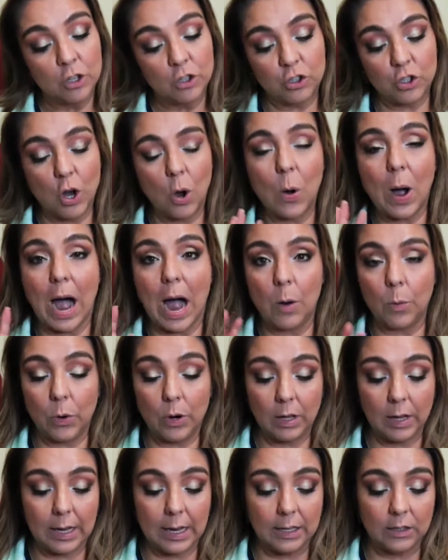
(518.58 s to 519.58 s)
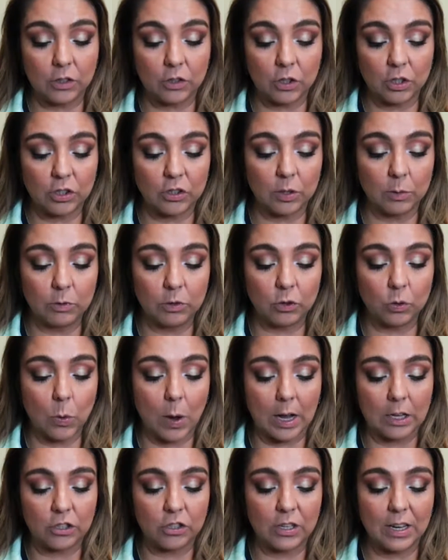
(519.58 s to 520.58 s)
So I will insert some
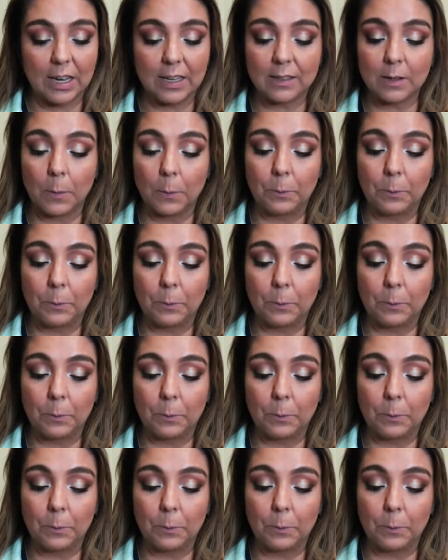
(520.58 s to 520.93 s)
swatches,